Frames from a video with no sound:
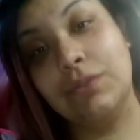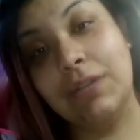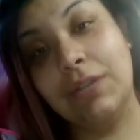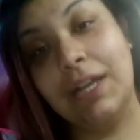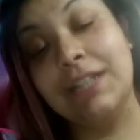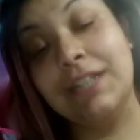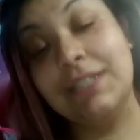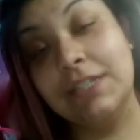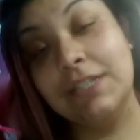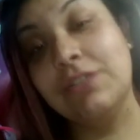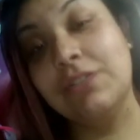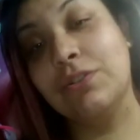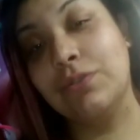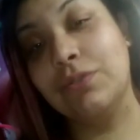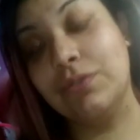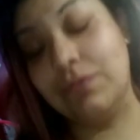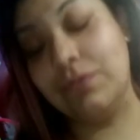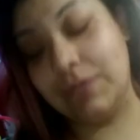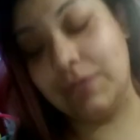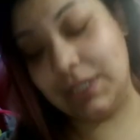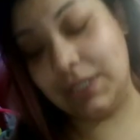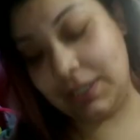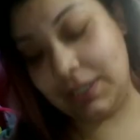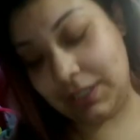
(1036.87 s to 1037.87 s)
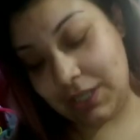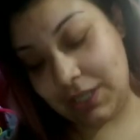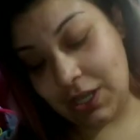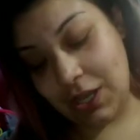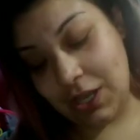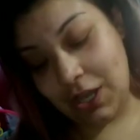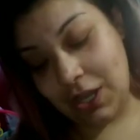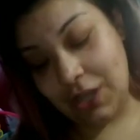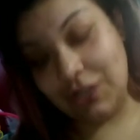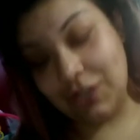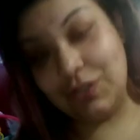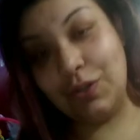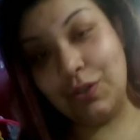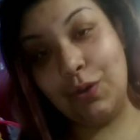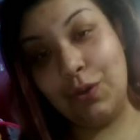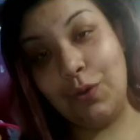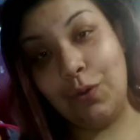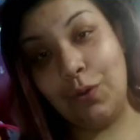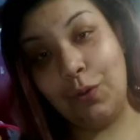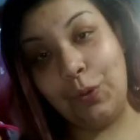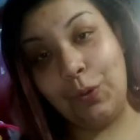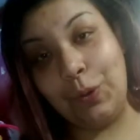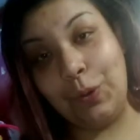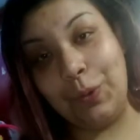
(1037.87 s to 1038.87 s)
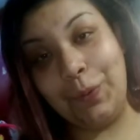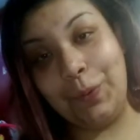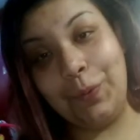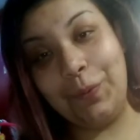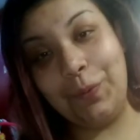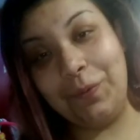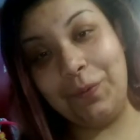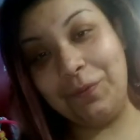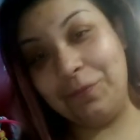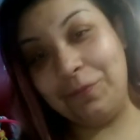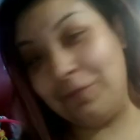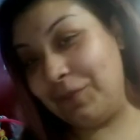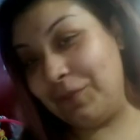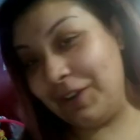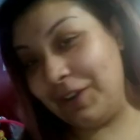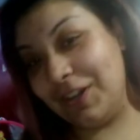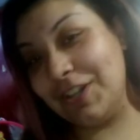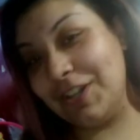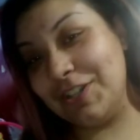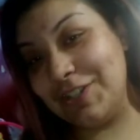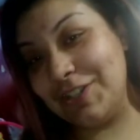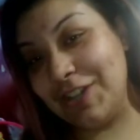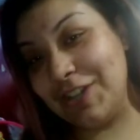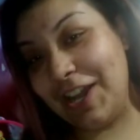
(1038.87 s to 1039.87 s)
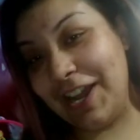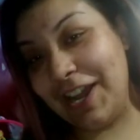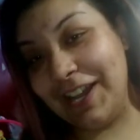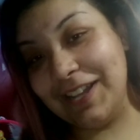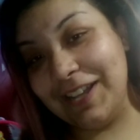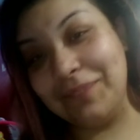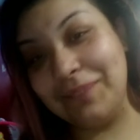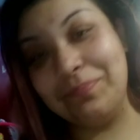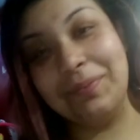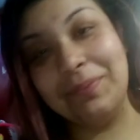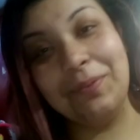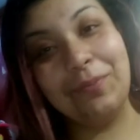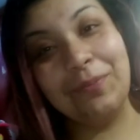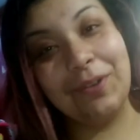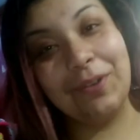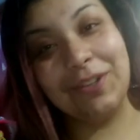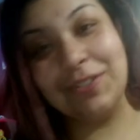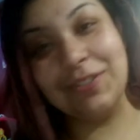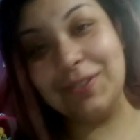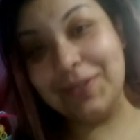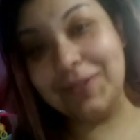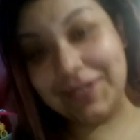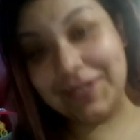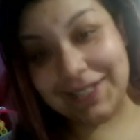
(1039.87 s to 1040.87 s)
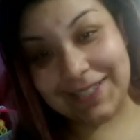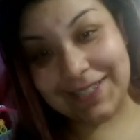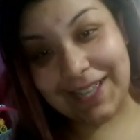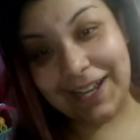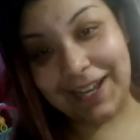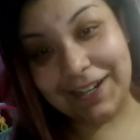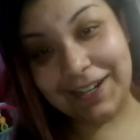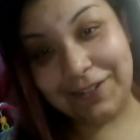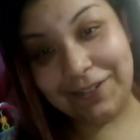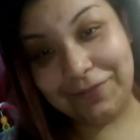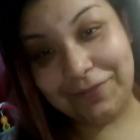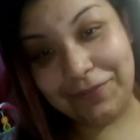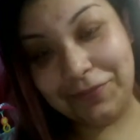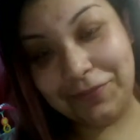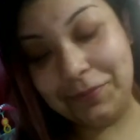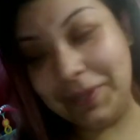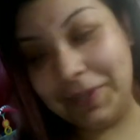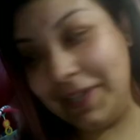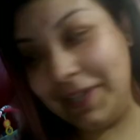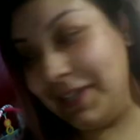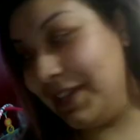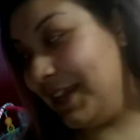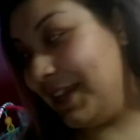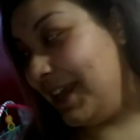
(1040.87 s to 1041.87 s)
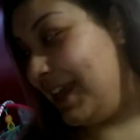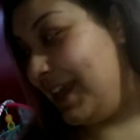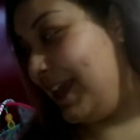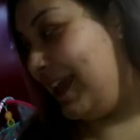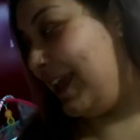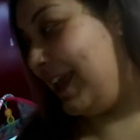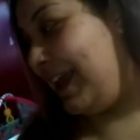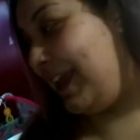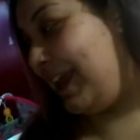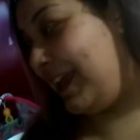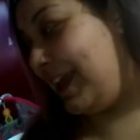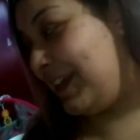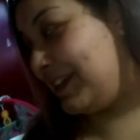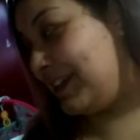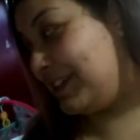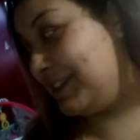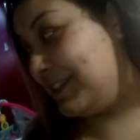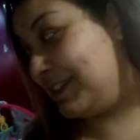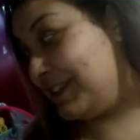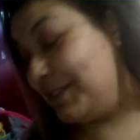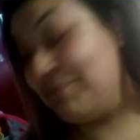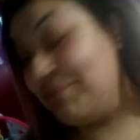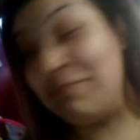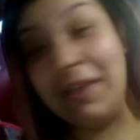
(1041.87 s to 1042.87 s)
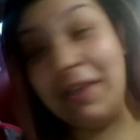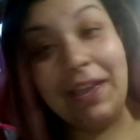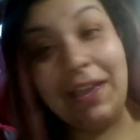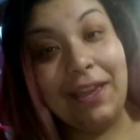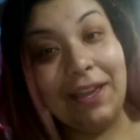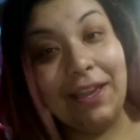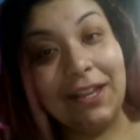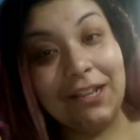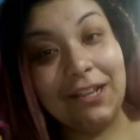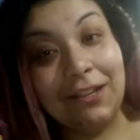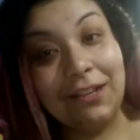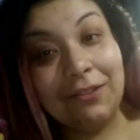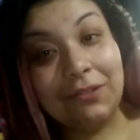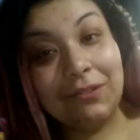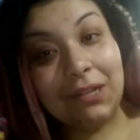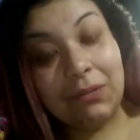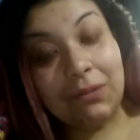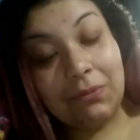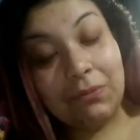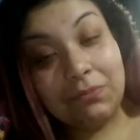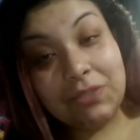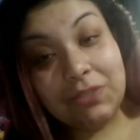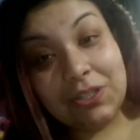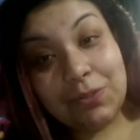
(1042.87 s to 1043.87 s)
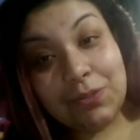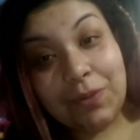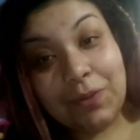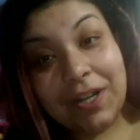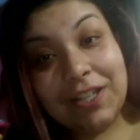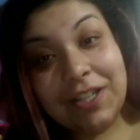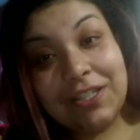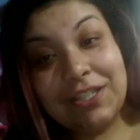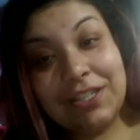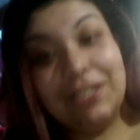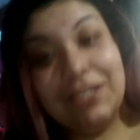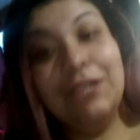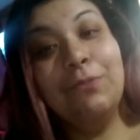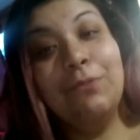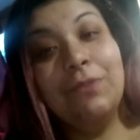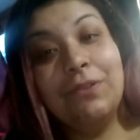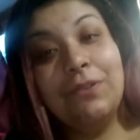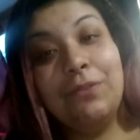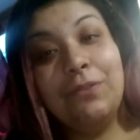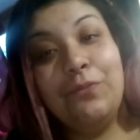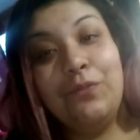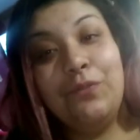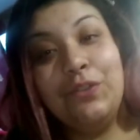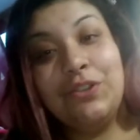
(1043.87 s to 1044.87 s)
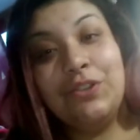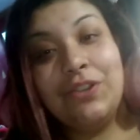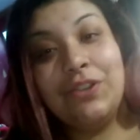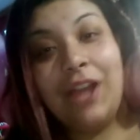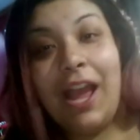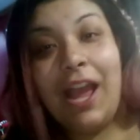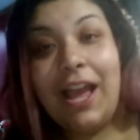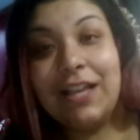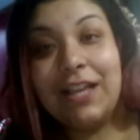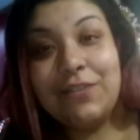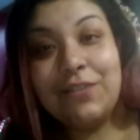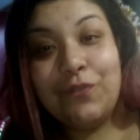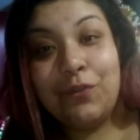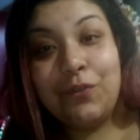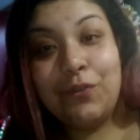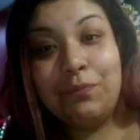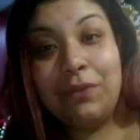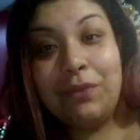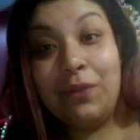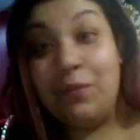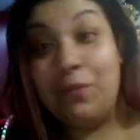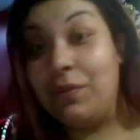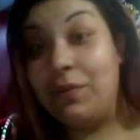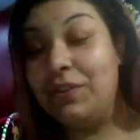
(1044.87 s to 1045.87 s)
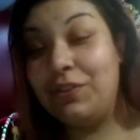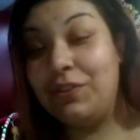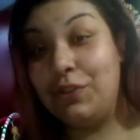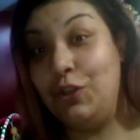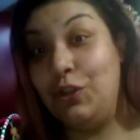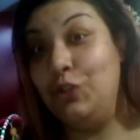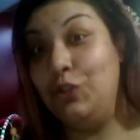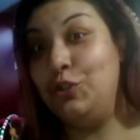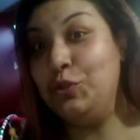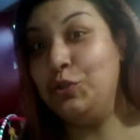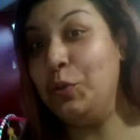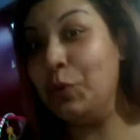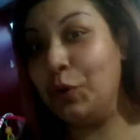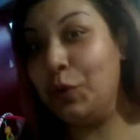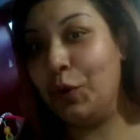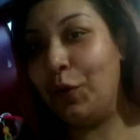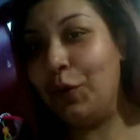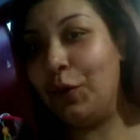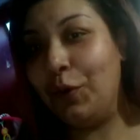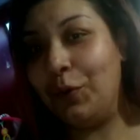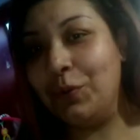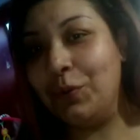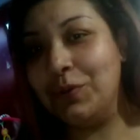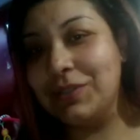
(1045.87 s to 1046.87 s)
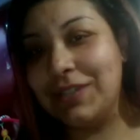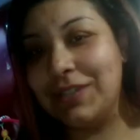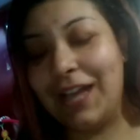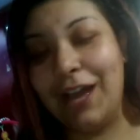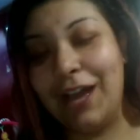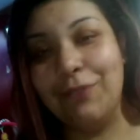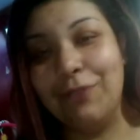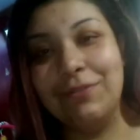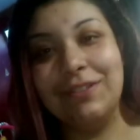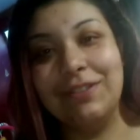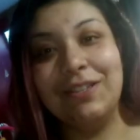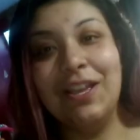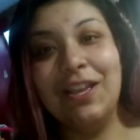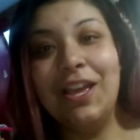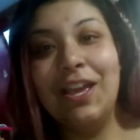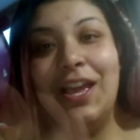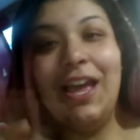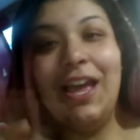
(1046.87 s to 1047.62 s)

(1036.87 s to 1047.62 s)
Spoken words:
identical twins. So we're in shock, but we're so excited from it. And man, I'm just waiting to see what the future has for me with two girls. I was